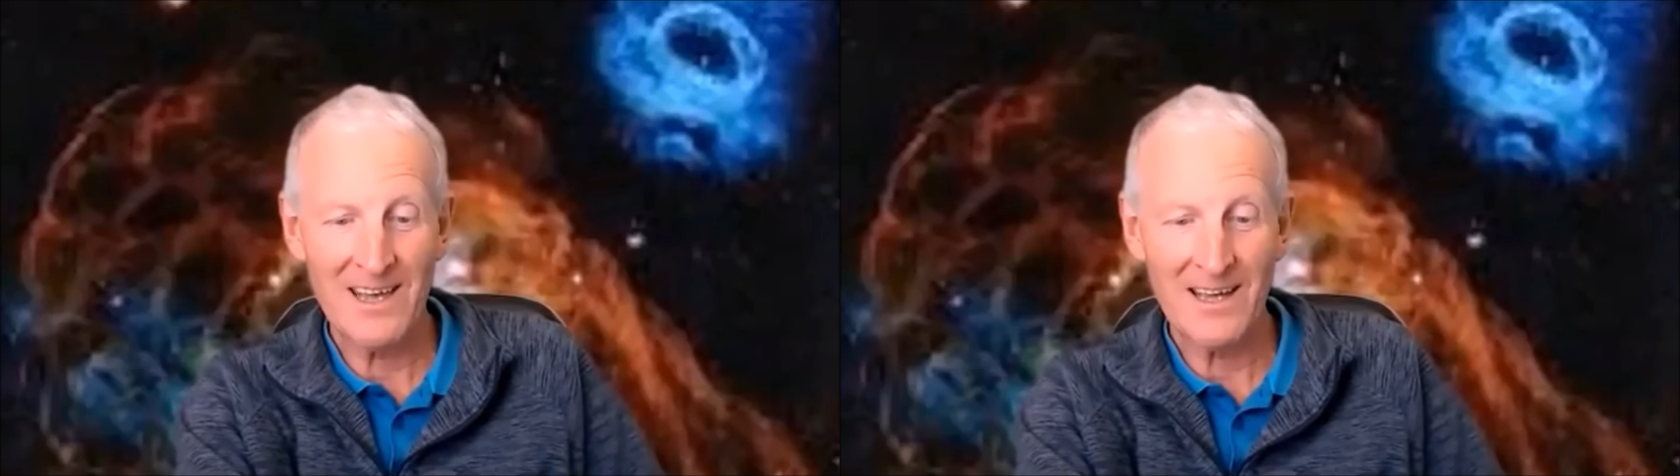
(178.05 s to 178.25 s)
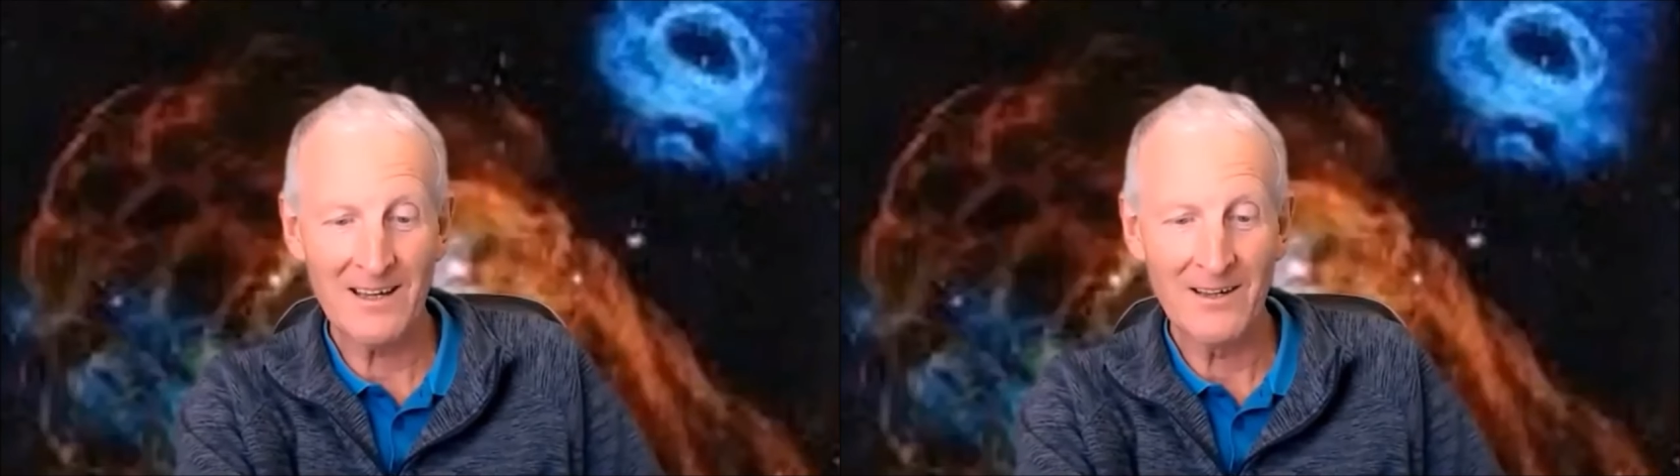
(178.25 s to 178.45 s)

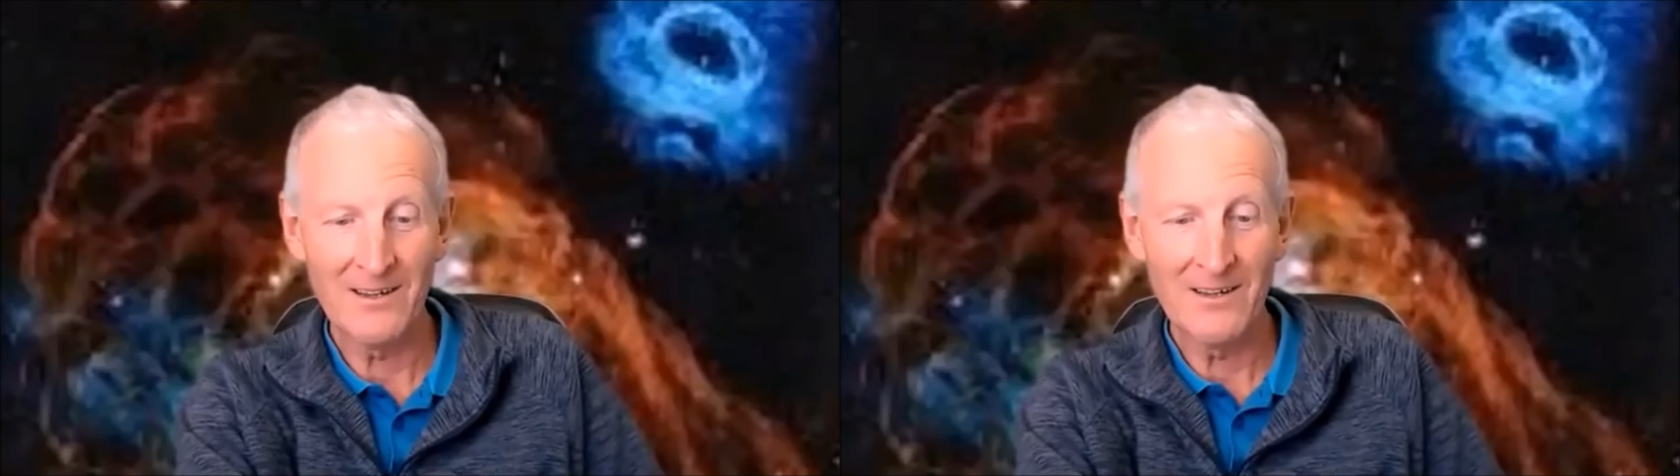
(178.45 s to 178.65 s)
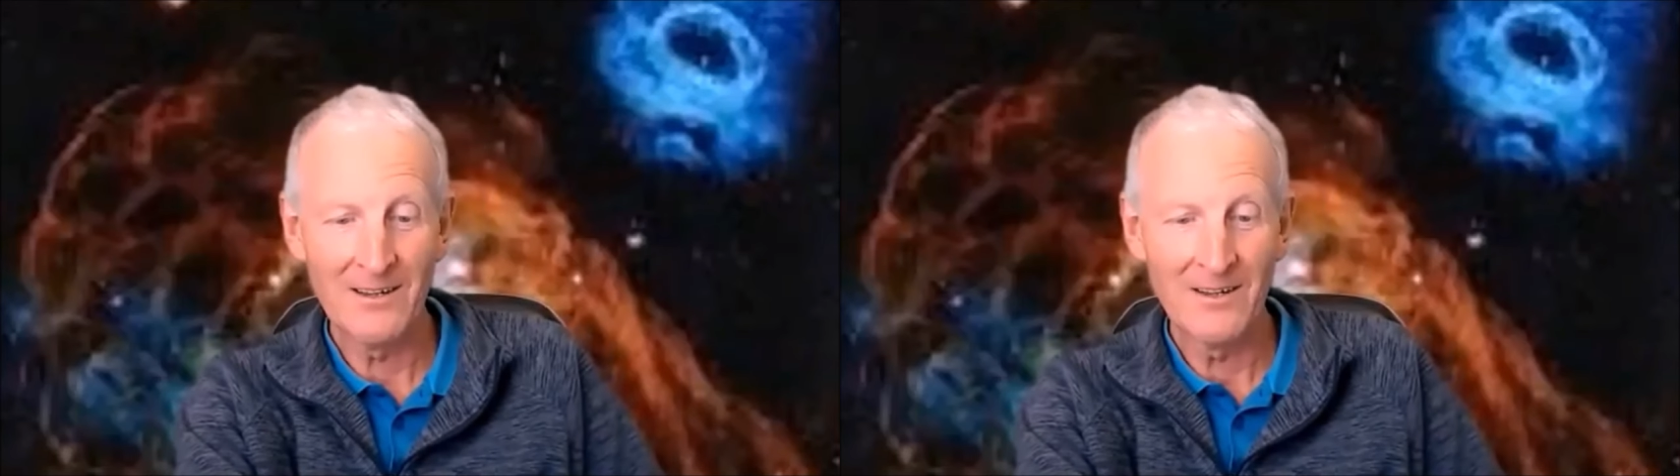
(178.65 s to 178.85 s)
thing,
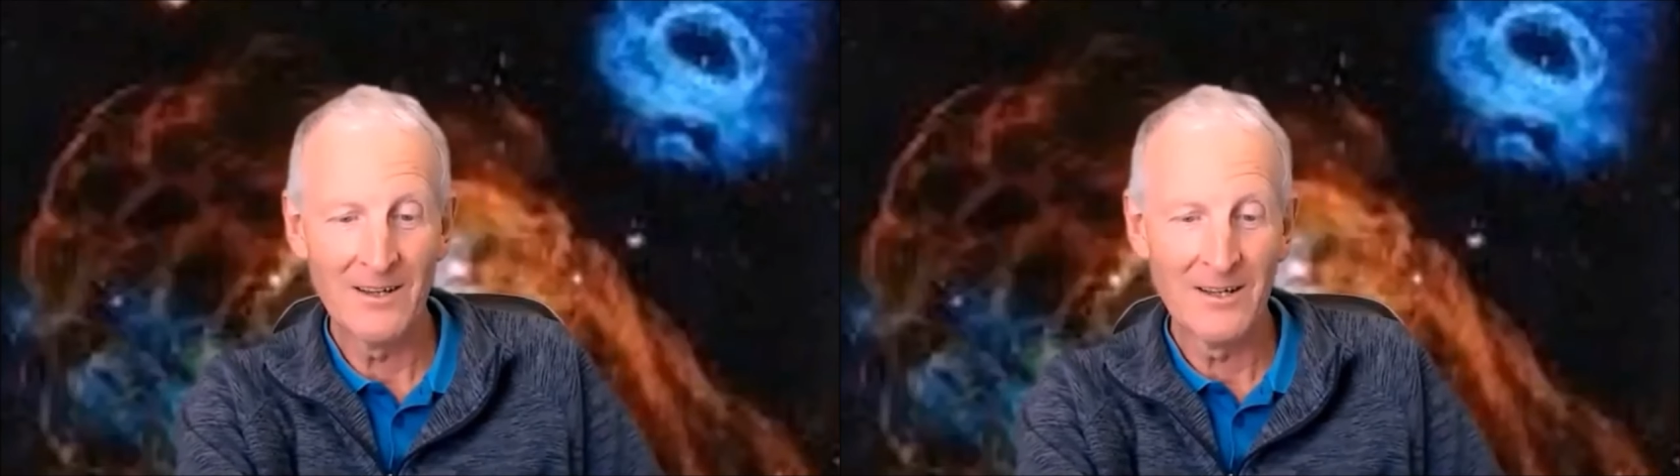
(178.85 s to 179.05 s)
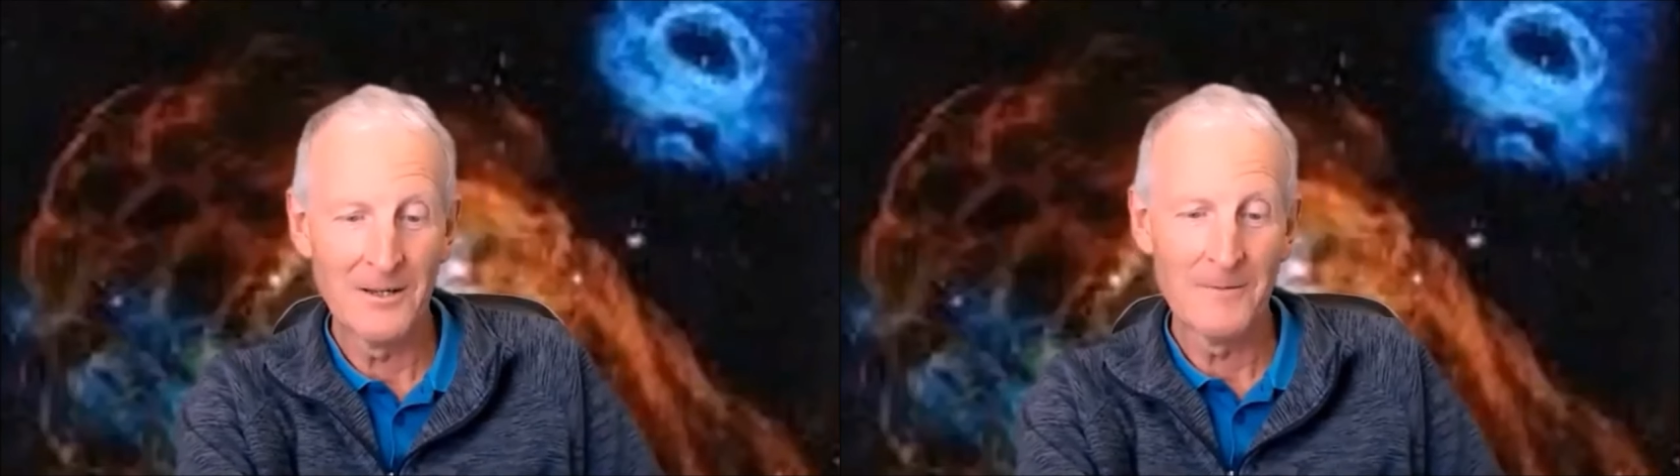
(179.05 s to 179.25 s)

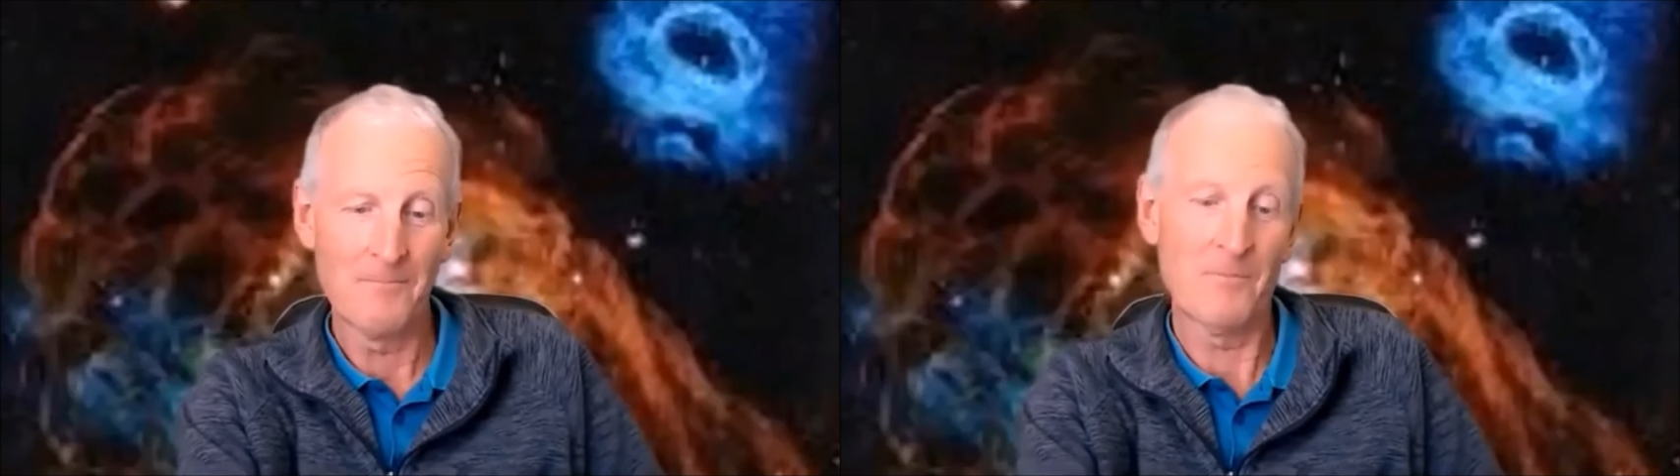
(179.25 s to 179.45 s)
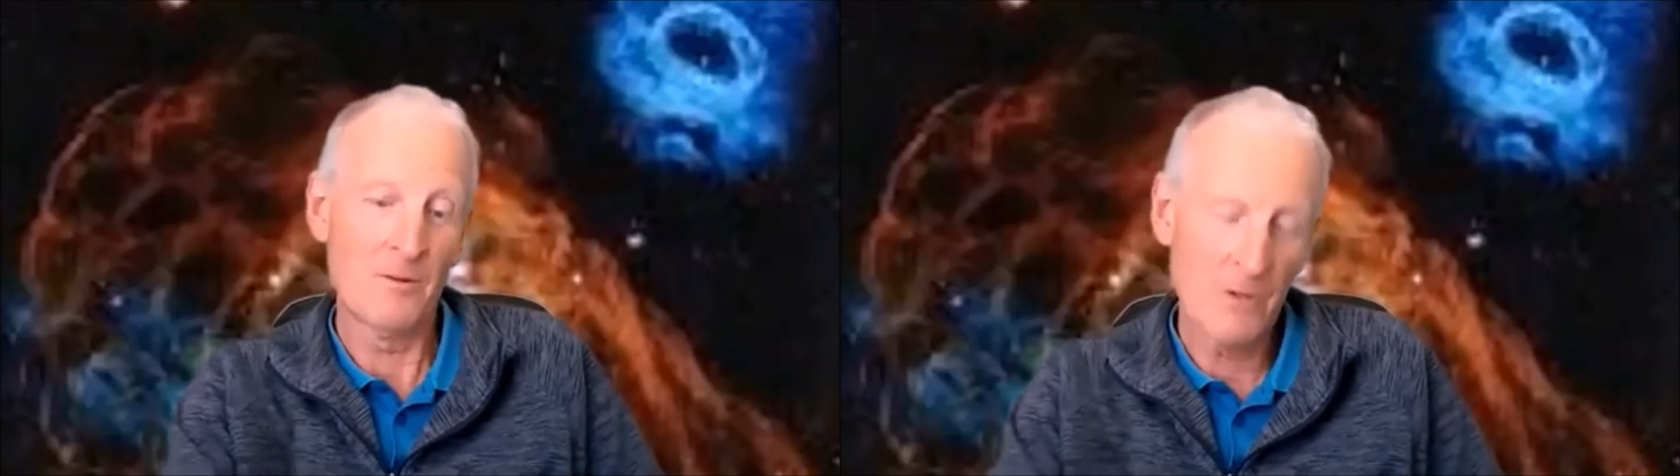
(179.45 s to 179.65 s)

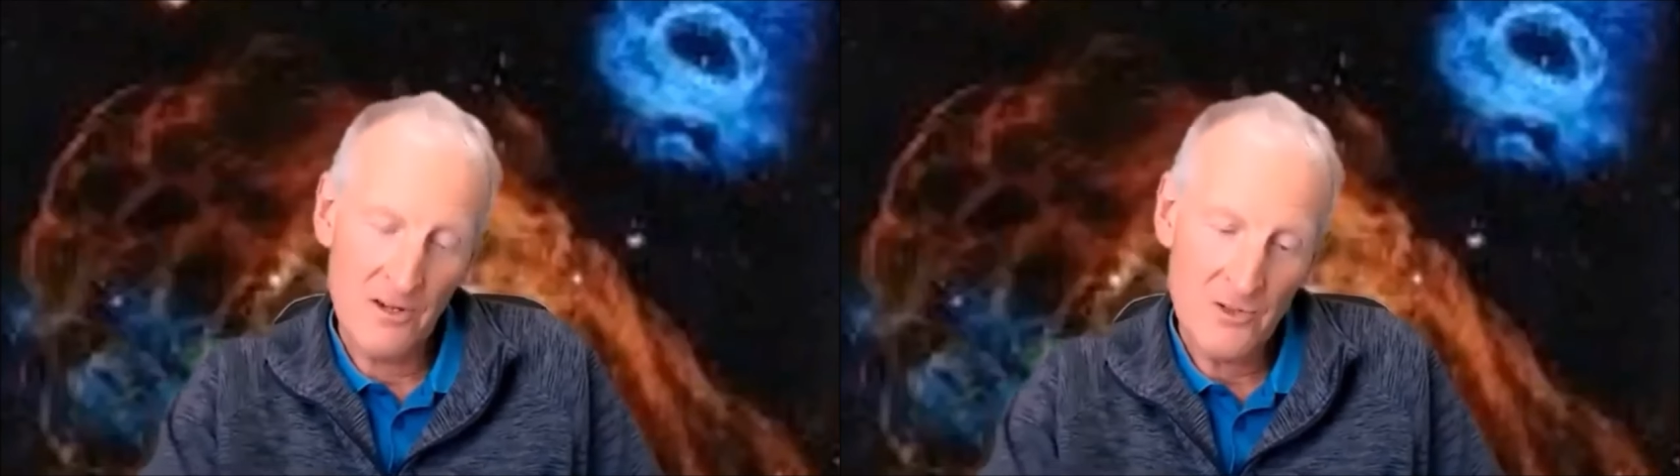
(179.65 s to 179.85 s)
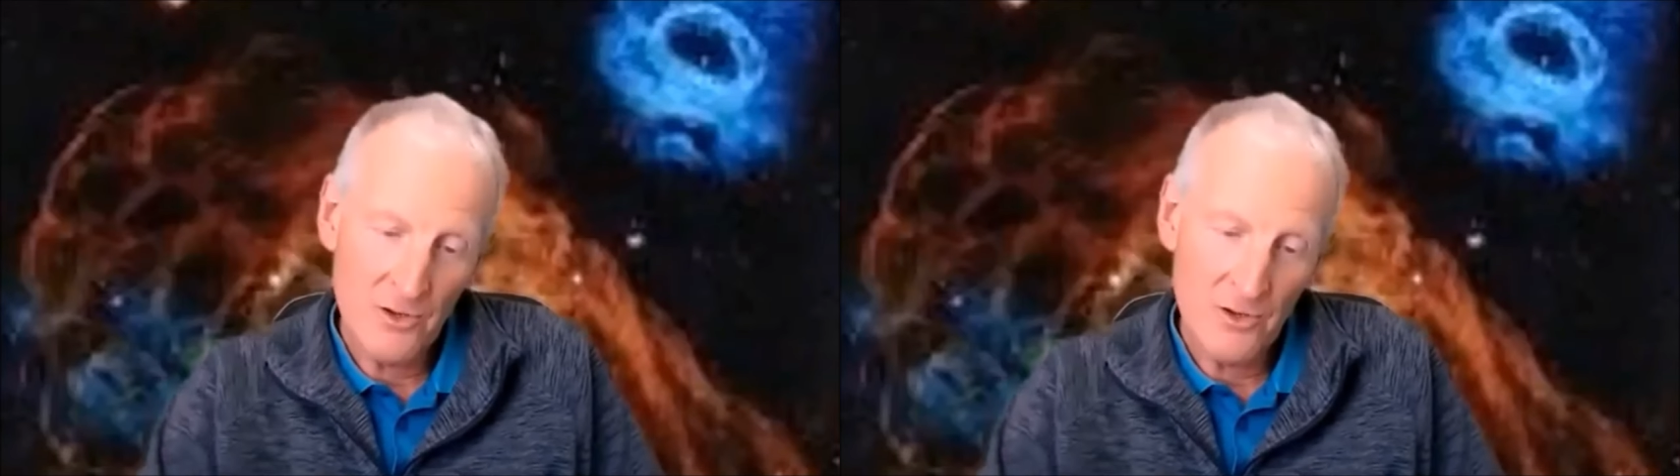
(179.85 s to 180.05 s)
whereas